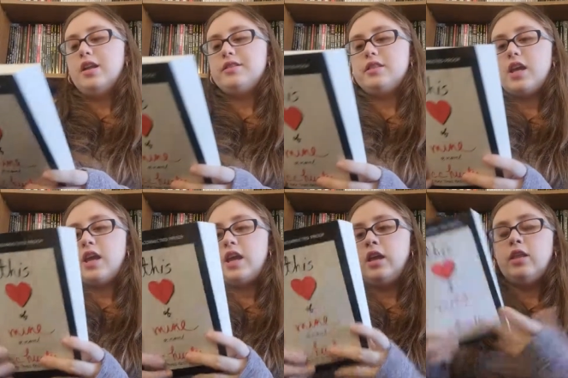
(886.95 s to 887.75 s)
It's
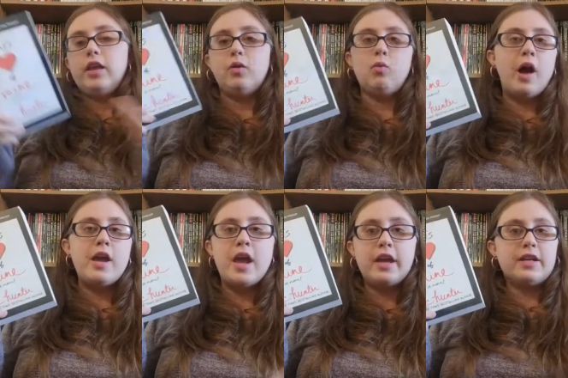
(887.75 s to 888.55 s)
a like
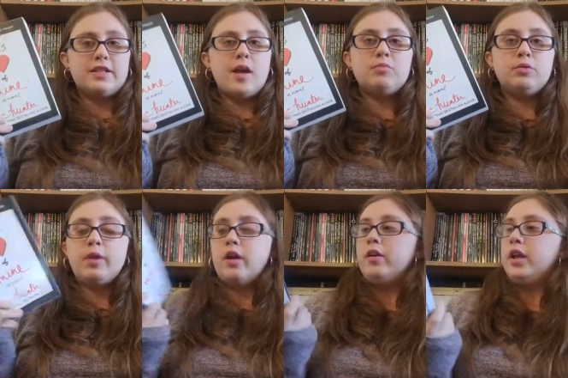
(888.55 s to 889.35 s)
YA
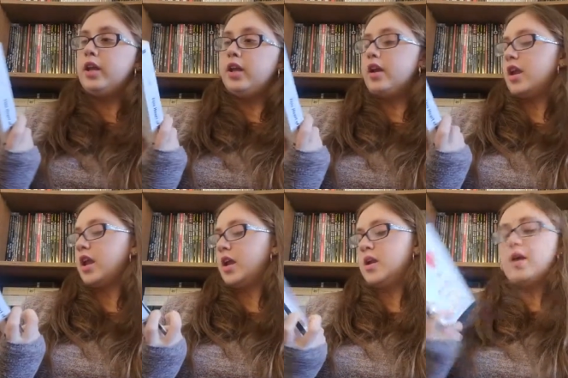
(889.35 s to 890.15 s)
contemporary,
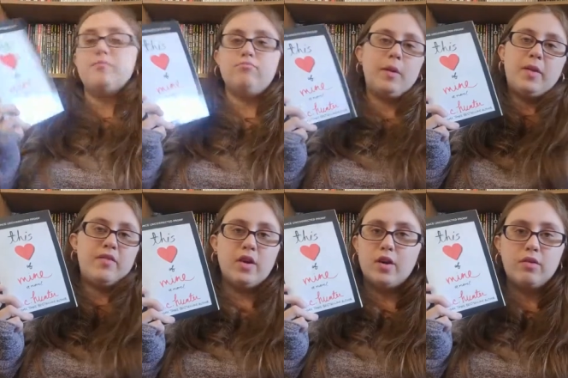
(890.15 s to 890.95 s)
and I'm I'm
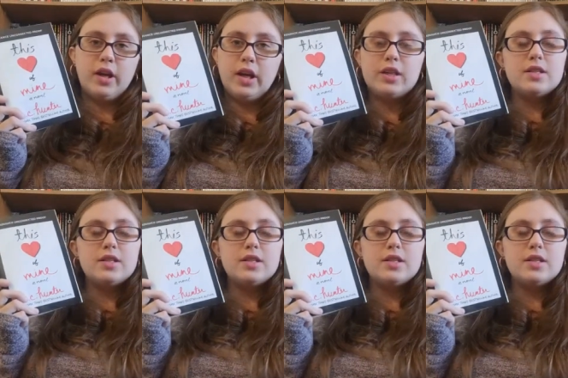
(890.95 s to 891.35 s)
never gonna read